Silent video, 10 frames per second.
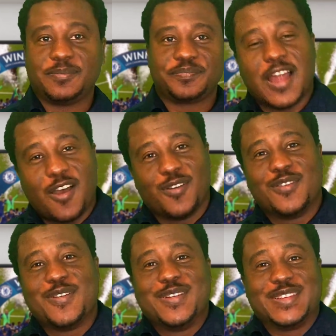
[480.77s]
Now,
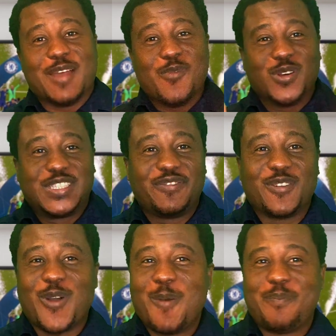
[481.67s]
the most
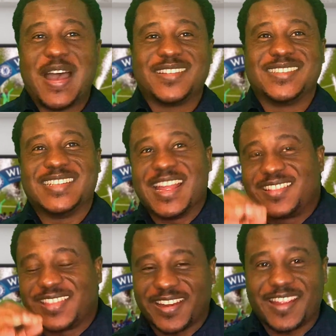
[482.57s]
difficult part,
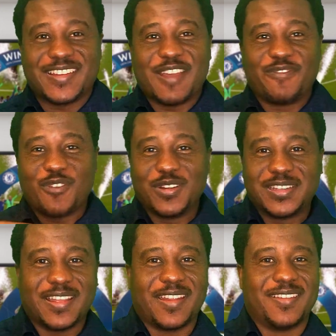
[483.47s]
the front
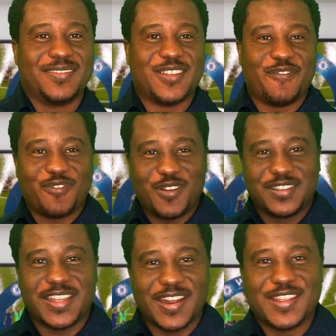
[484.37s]
three. The
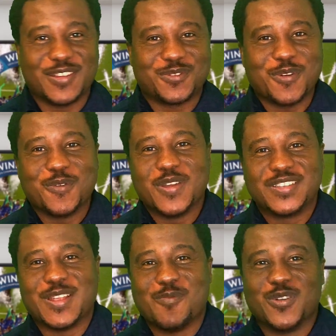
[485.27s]
front three is always
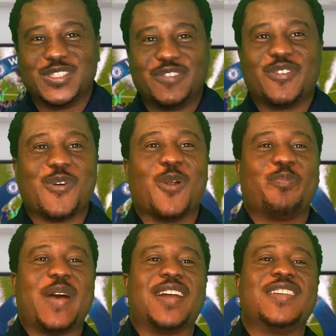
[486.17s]
the most difficult
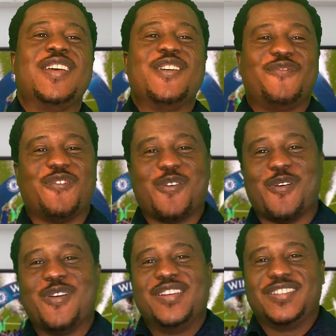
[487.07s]
part
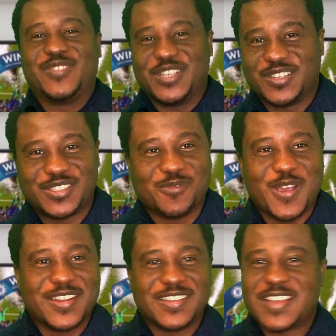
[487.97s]
for Chelsea
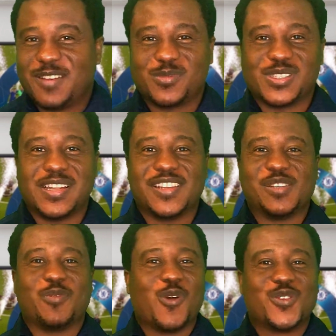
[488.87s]
when it comes to
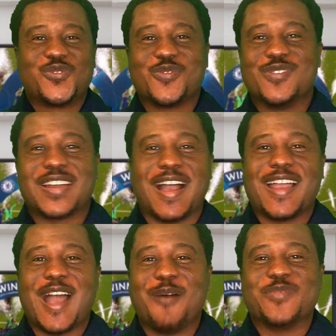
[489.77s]
selection, because Tuchel can
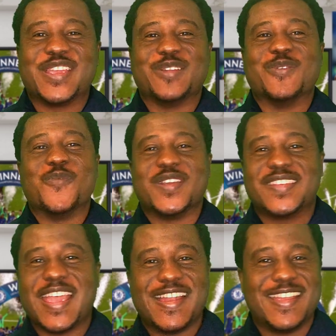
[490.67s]
come in with
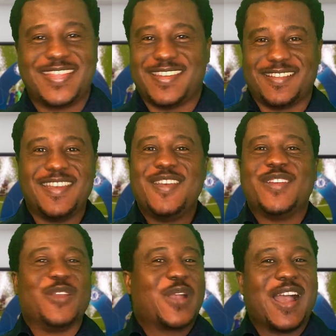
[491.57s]
anything.
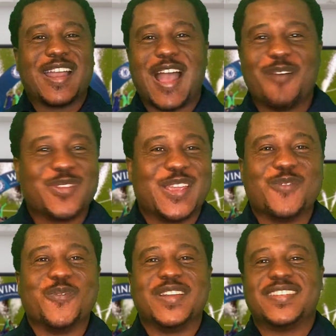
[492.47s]
He can come
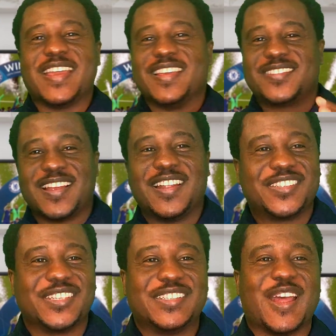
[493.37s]
in with a
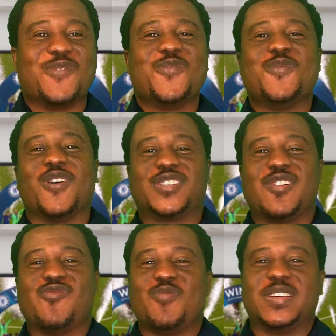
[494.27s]
selection that you
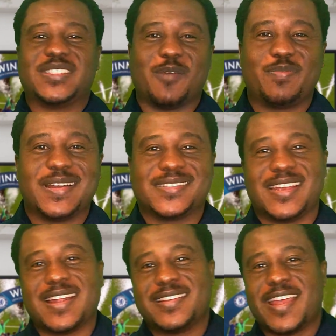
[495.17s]
yourself will be surprised,
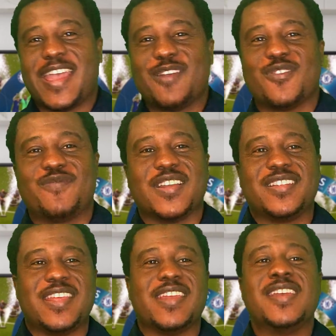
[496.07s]
and at the end of the
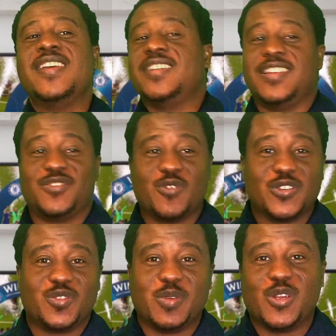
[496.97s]
day, it's going
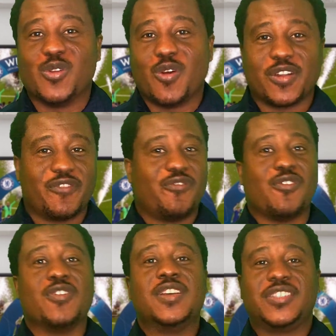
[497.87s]
to be glory
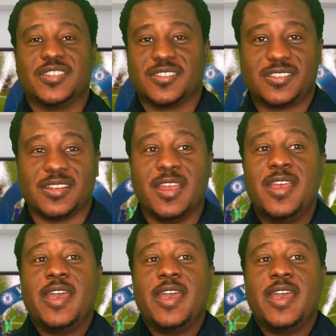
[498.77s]
for Chelsea.